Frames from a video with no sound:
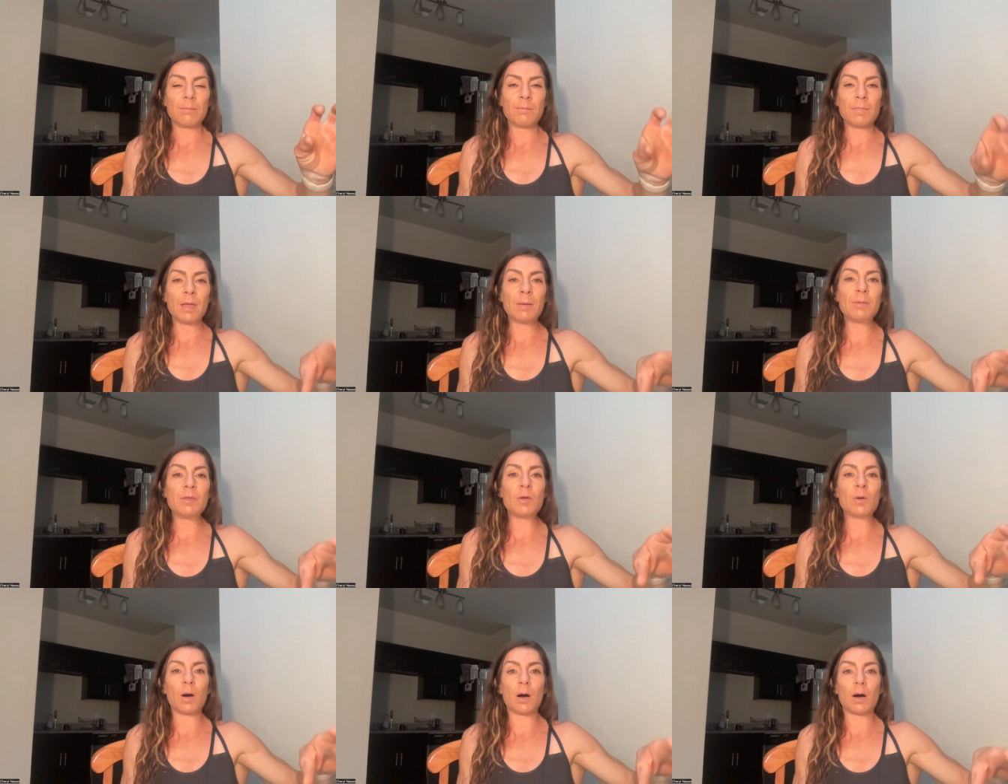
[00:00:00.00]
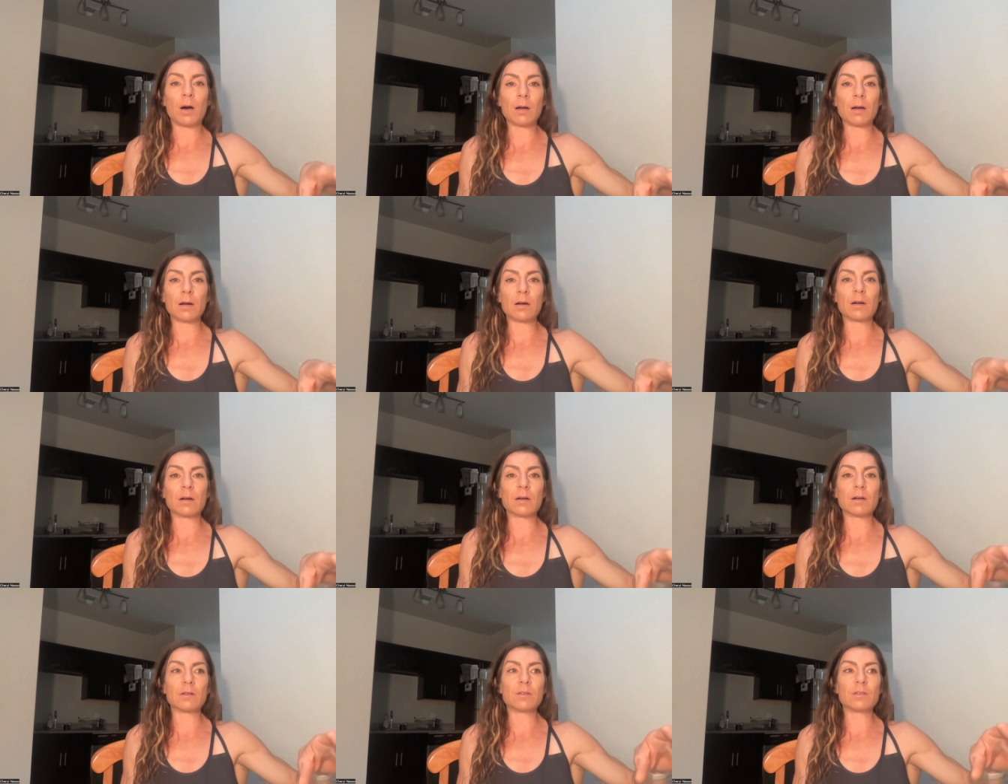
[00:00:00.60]
maybe you
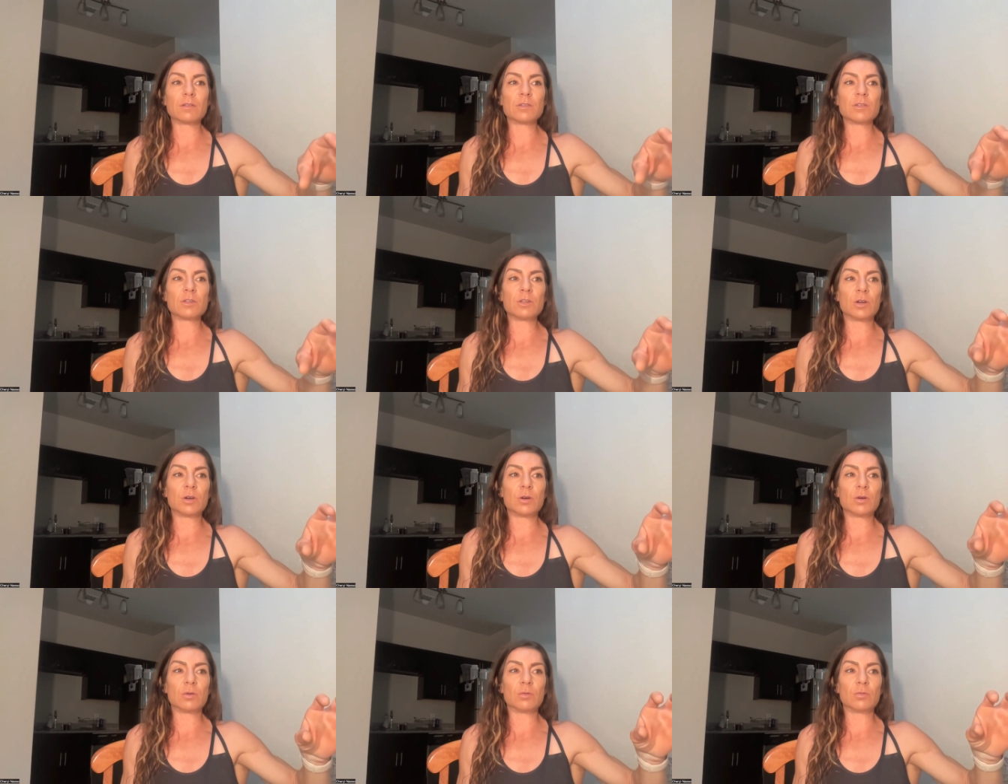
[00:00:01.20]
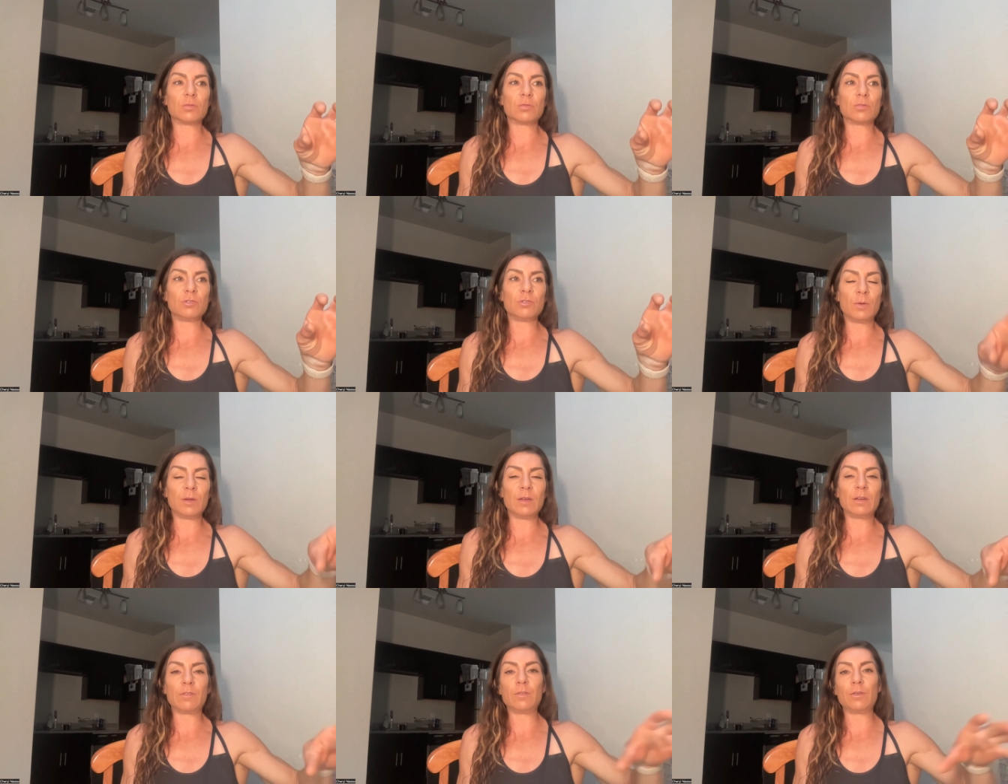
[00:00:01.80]
are, you know,
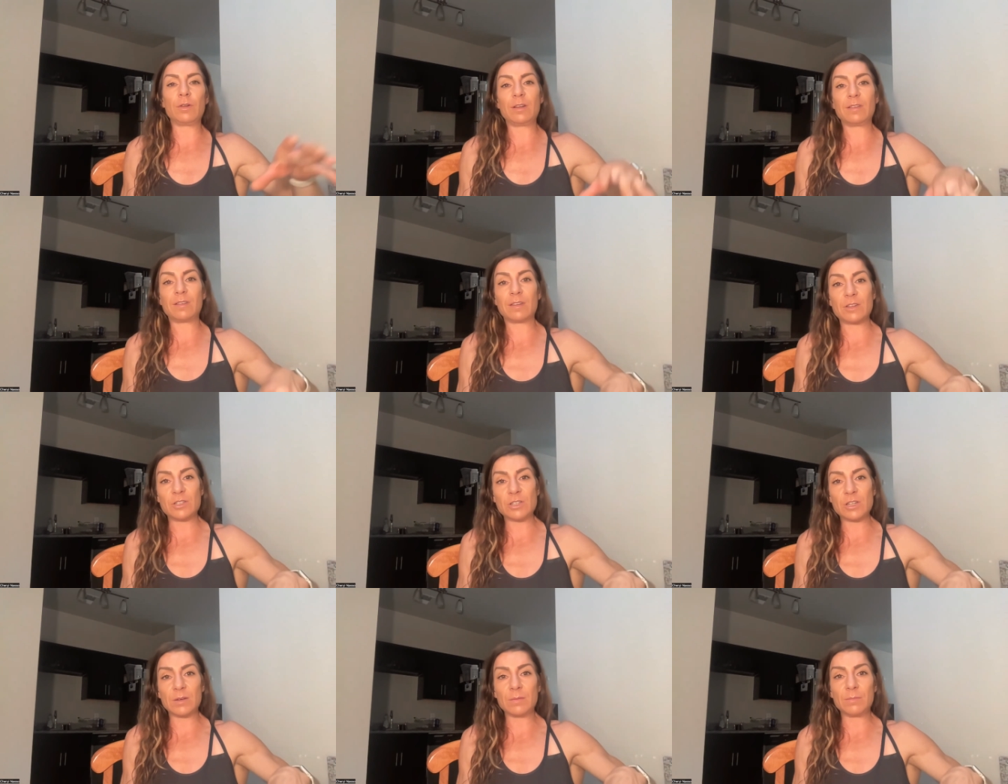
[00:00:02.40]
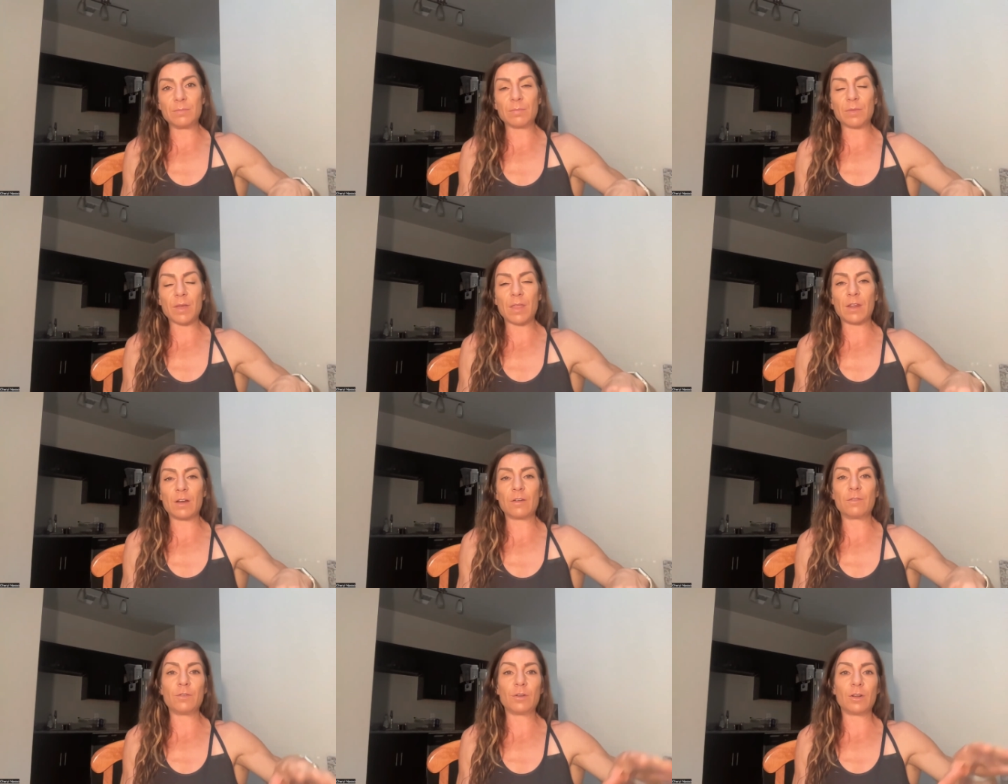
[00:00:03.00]
doing a few days at the gym
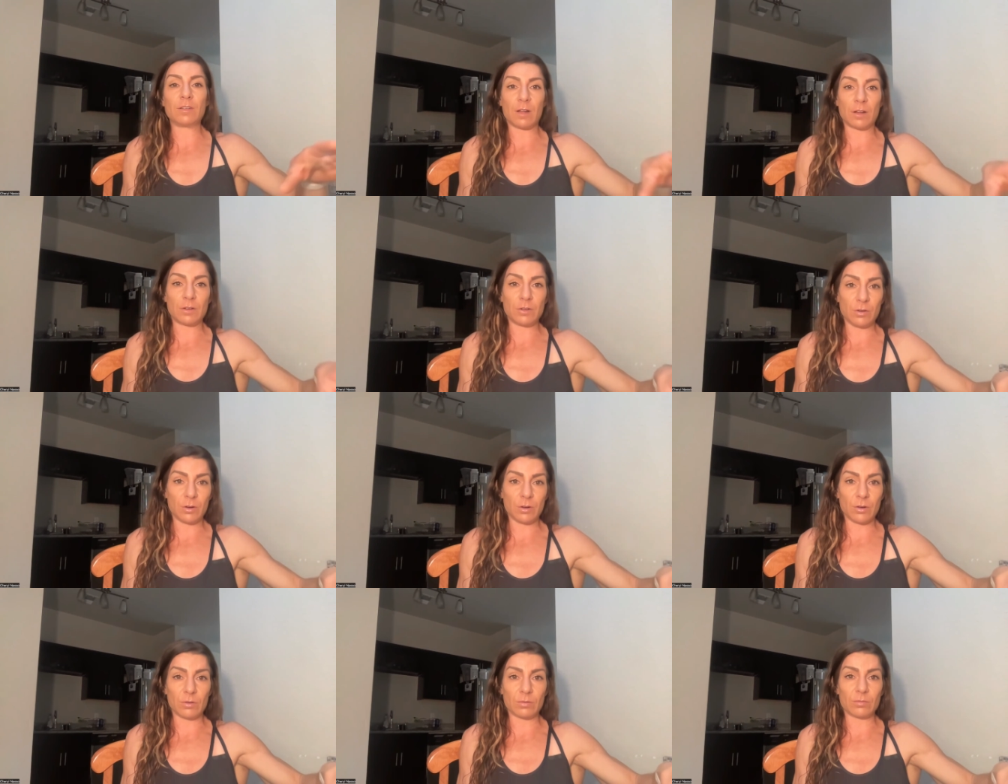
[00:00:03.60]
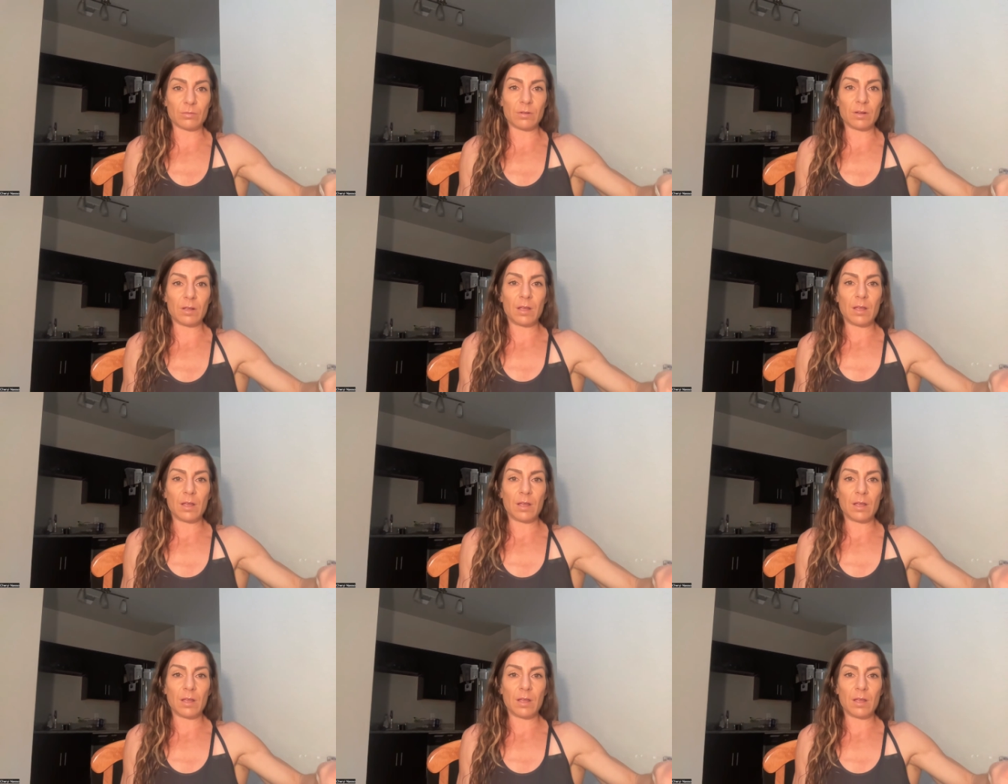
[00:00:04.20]
and then a few days on your own.